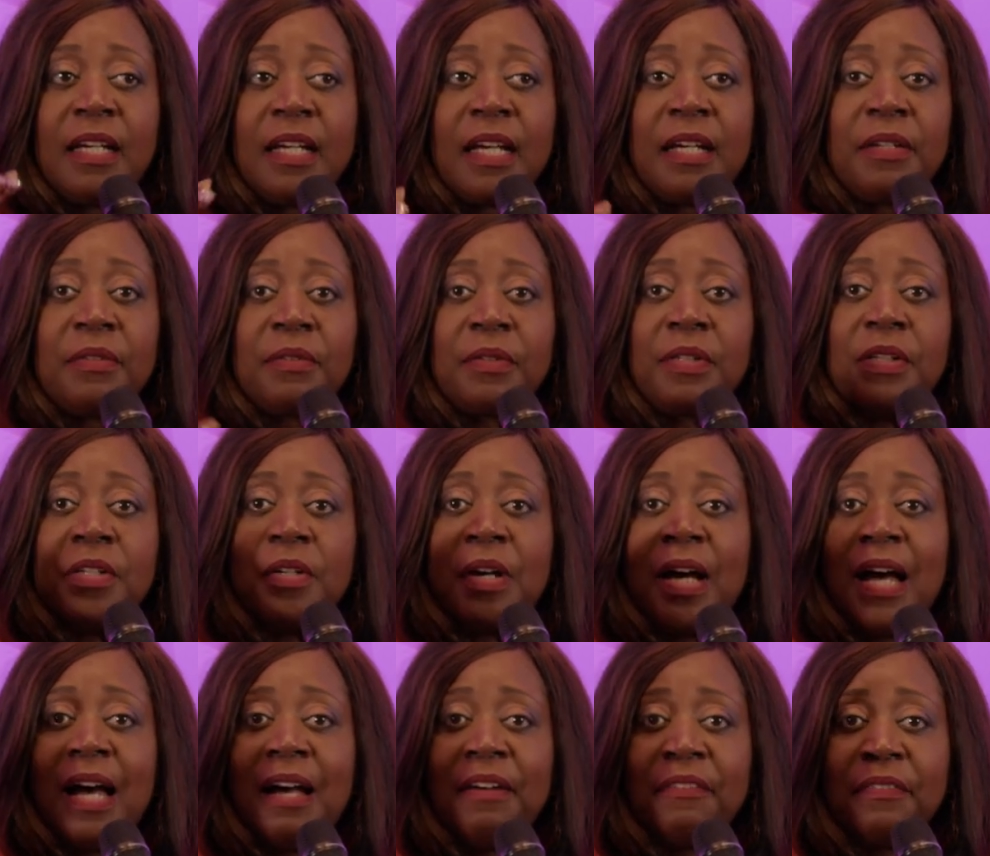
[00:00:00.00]

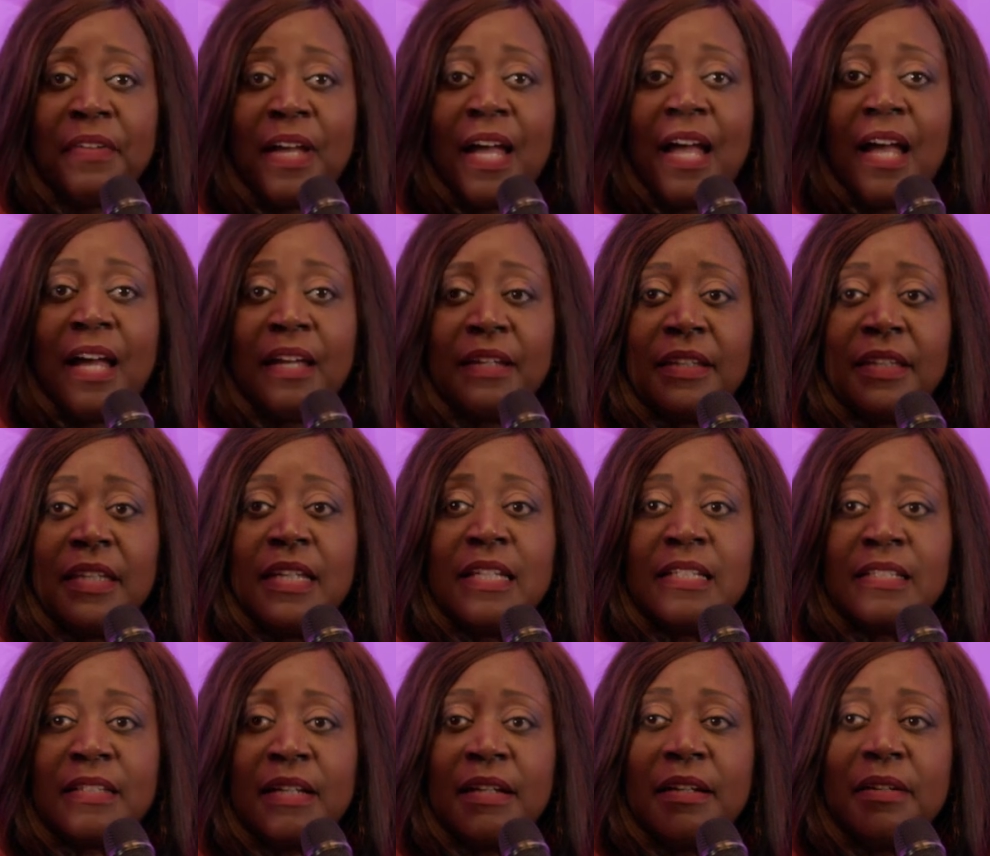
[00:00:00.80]

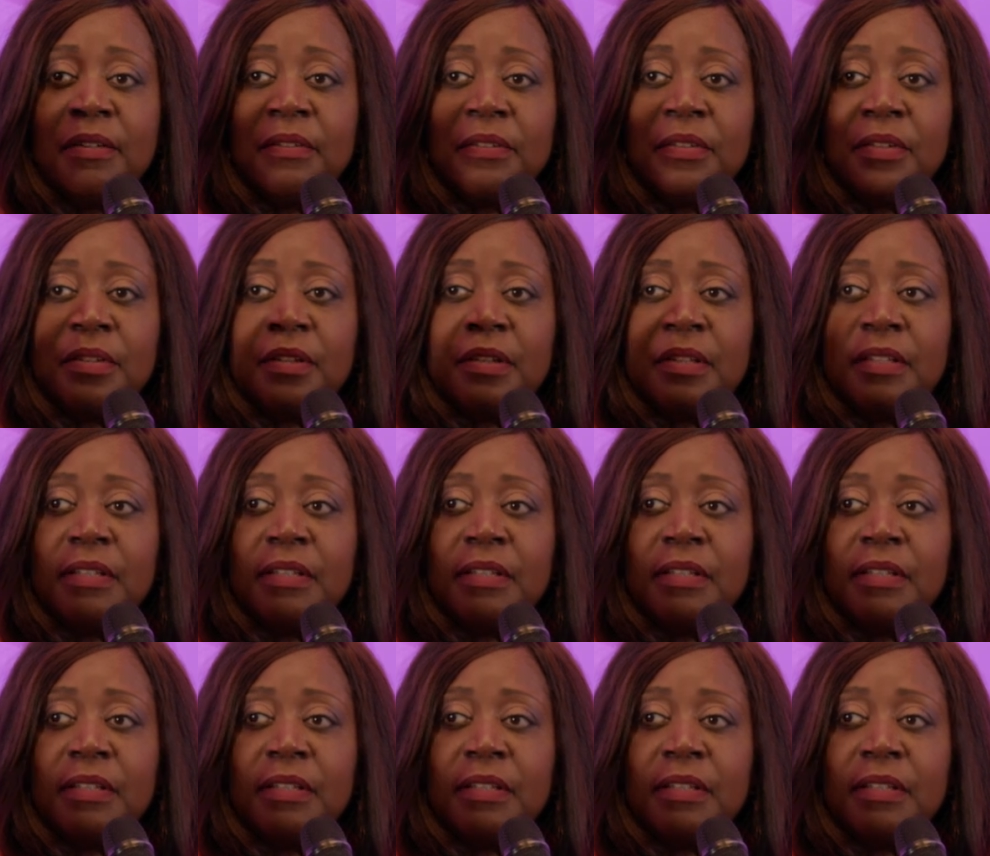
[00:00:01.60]
Things that